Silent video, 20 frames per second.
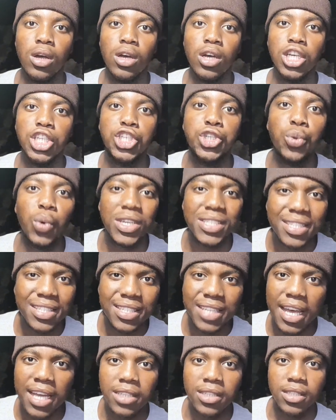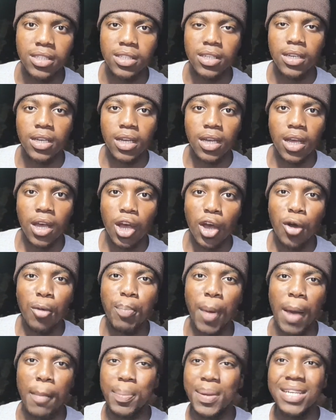She was sent
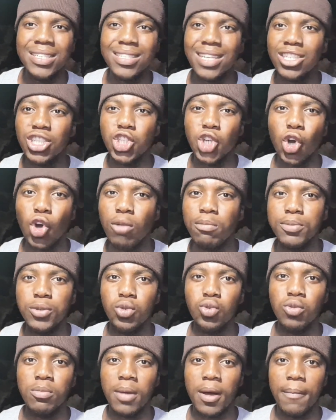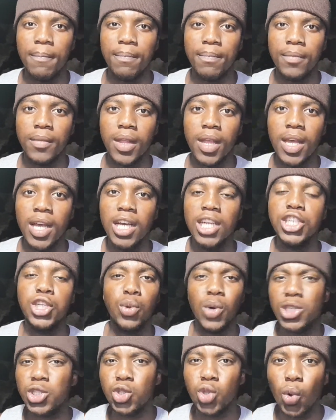by President Jacob Zuma. She
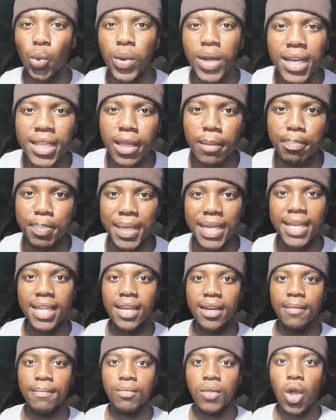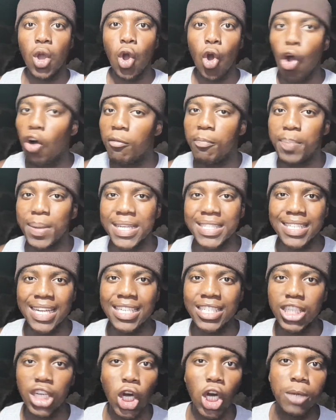was doing the bidding of
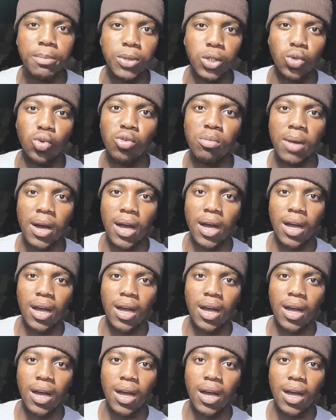President Jacob Zuma.